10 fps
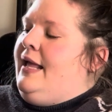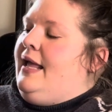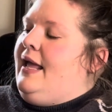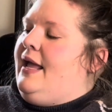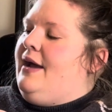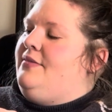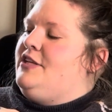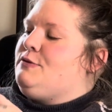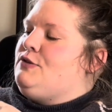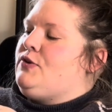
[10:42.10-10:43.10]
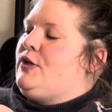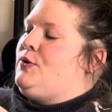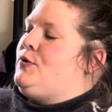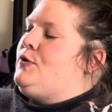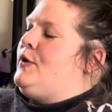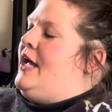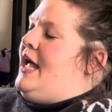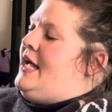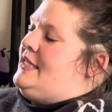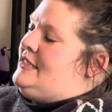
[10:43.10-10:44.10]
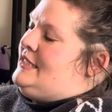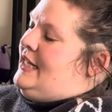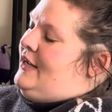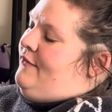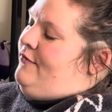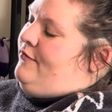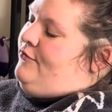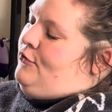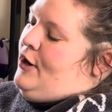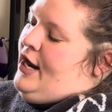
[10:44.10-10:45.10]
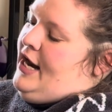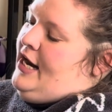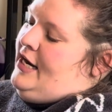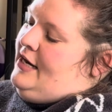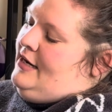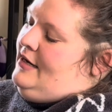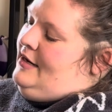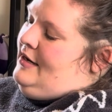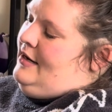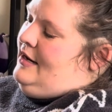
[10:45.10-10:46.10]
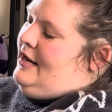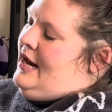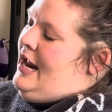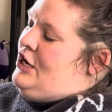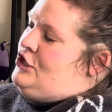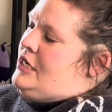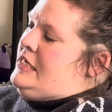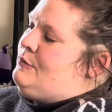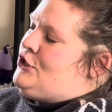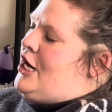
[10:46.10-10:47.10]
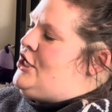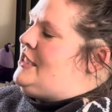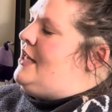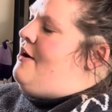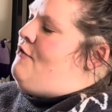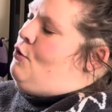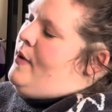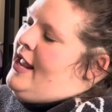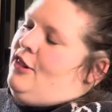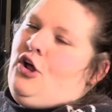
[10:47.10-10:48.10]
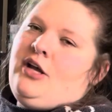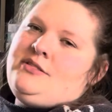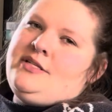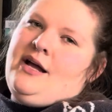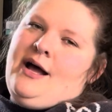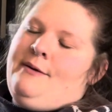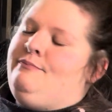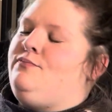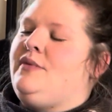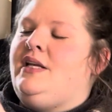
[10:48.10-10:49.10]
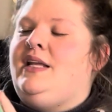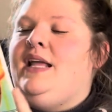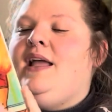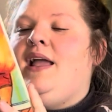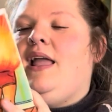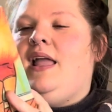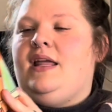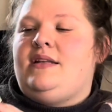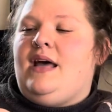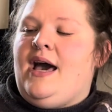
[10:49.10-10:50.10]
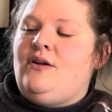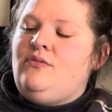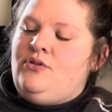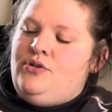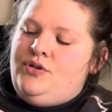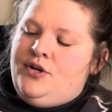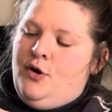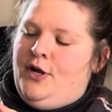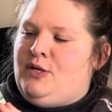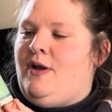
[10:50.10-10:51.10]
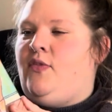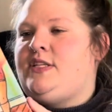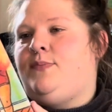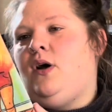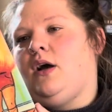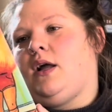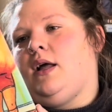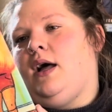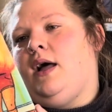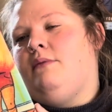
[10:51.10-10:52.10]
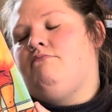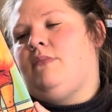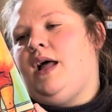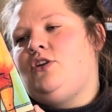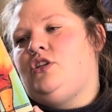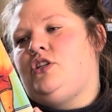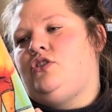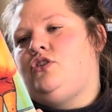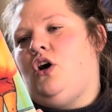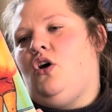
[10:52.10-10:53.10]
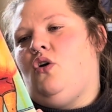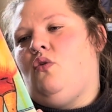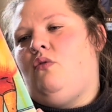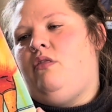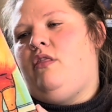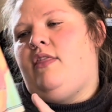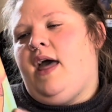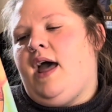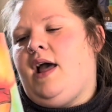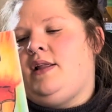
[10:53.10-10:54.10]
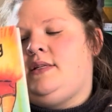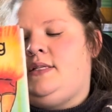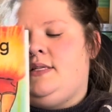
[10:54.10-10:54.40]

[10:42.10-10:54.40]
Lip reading: And this one's really cool. It has like frayed edges, which I just love the way it looks. And I don't know much about this book. I just know that